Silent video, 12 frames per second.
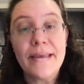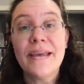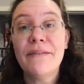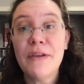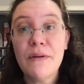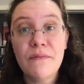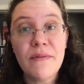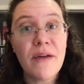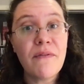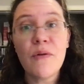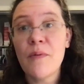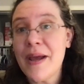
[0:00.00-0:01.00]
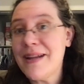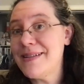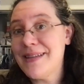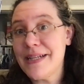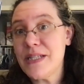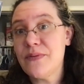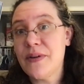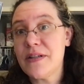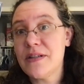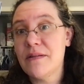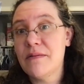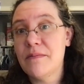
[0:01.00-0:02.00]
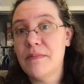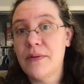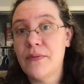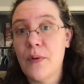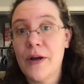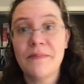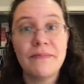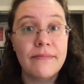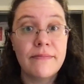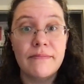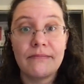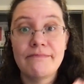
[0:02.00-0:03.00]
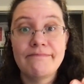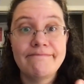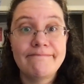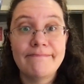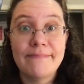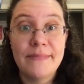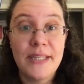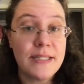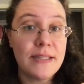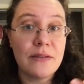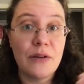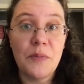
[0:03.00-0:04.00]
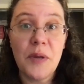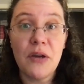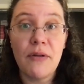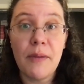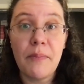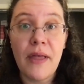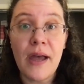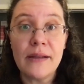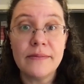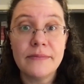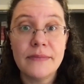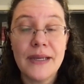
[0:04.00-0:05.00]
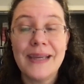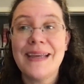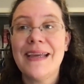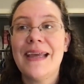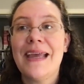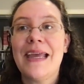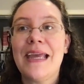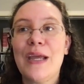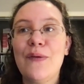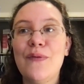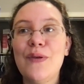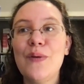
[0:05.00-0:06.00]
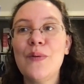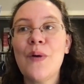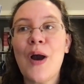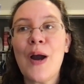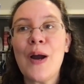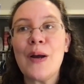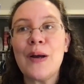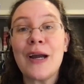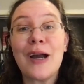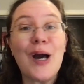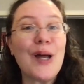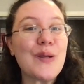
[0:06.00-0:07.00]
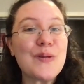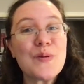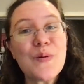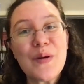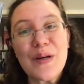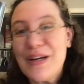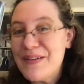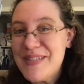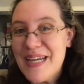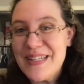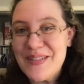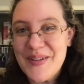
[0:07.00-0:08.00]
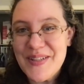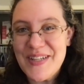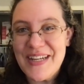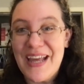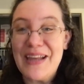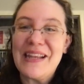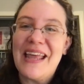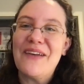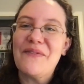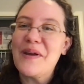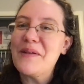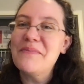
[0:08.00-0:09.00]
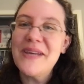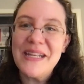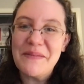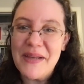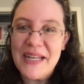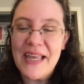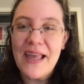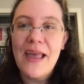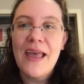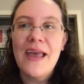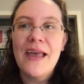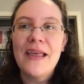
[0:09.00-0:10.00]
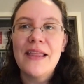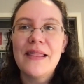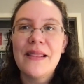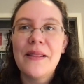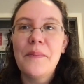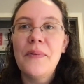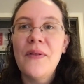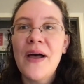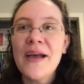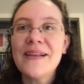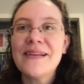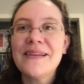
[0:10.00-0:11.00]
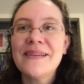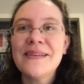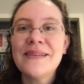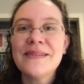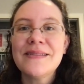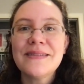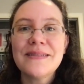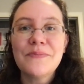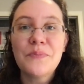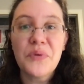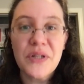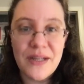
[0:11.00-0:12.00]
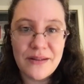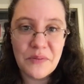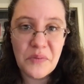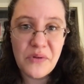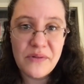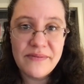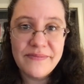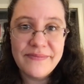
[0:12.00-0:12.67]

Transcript: if you've never read a science fiction before, this is going to be a great plot. If you are a connoisseur of science fiction and have read many, many, the plot is predictable.